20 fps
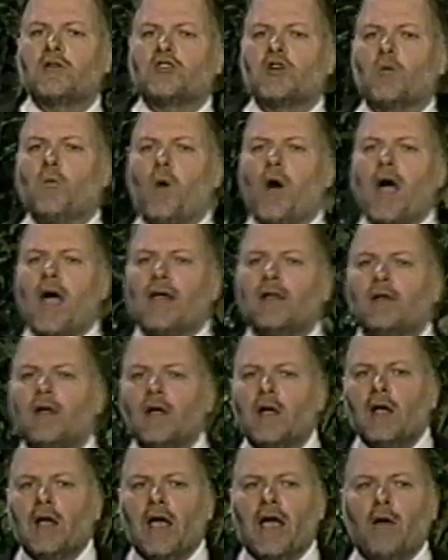what you want,
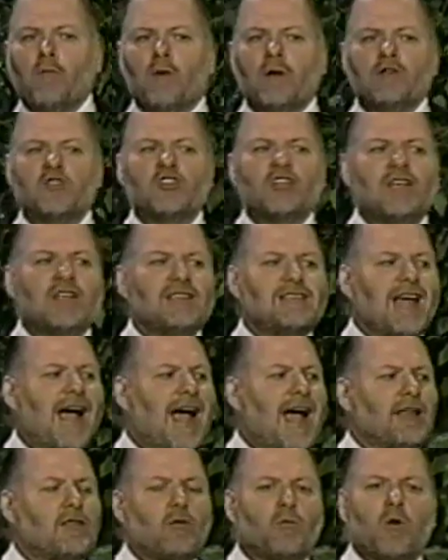and when she
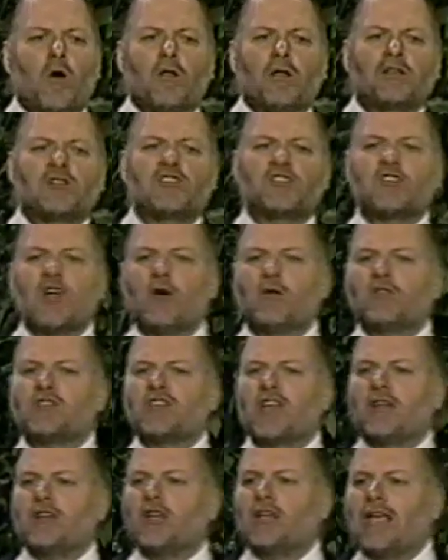died, the Rolling
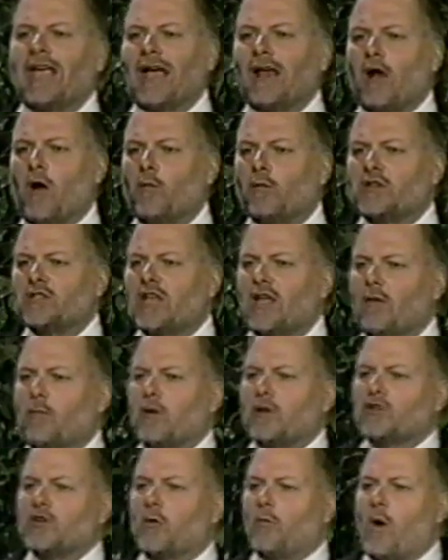Stones said you can't always get
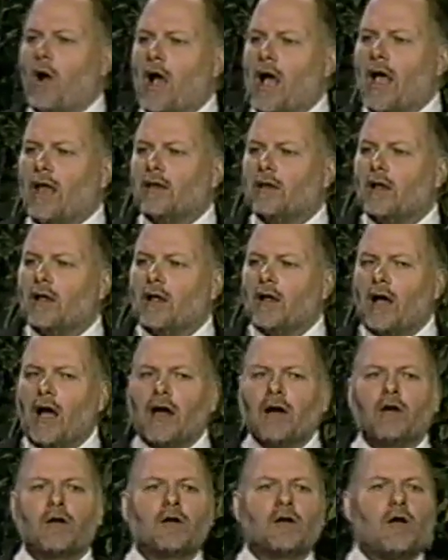what you want.
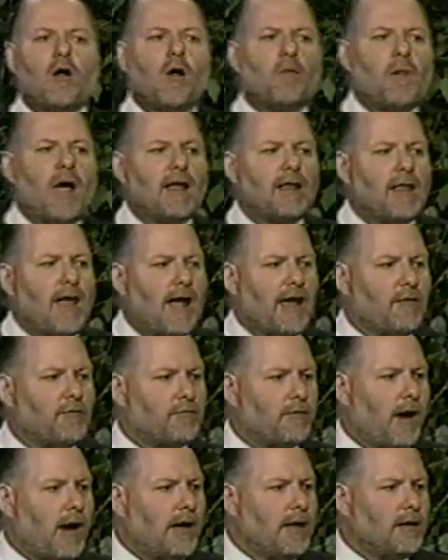I heard it all my
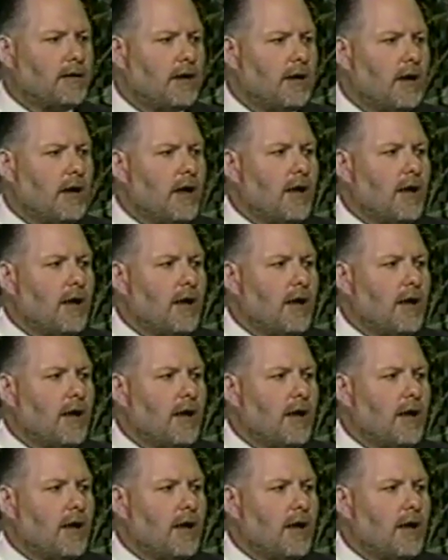life, right?